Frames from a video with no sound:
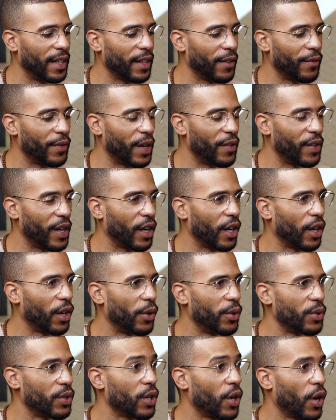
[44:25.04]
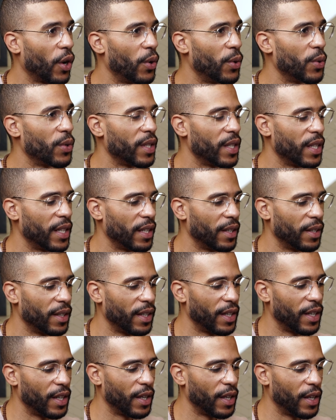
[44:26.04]
very close, cozy
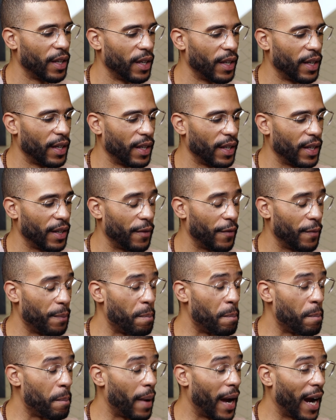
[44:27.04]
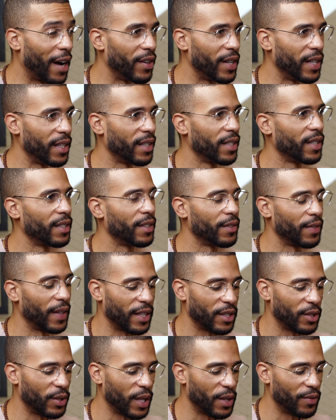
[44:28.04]
married. In fact,
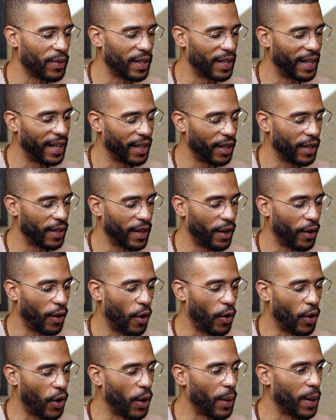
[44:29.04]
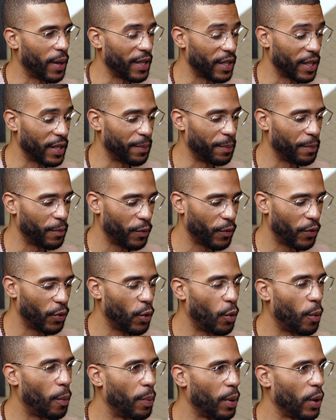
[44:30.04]
it's not even like ongoing. It's a
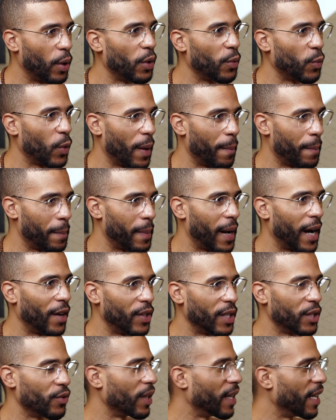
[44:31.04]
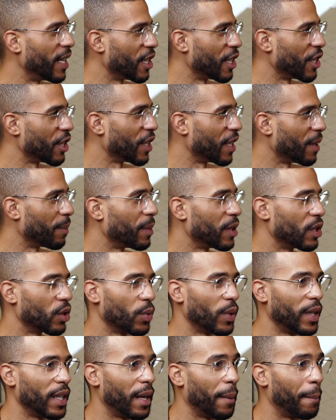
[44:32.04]
full blown, where married relationship
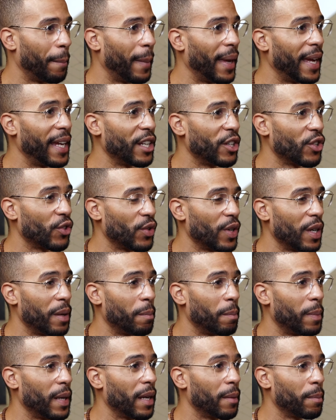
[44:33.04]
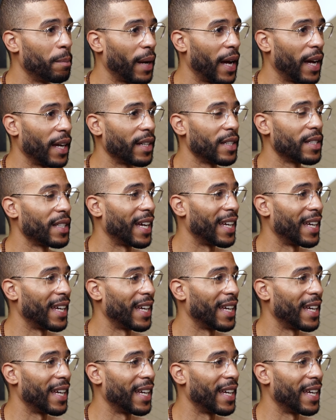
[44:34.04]
between mainstream big banks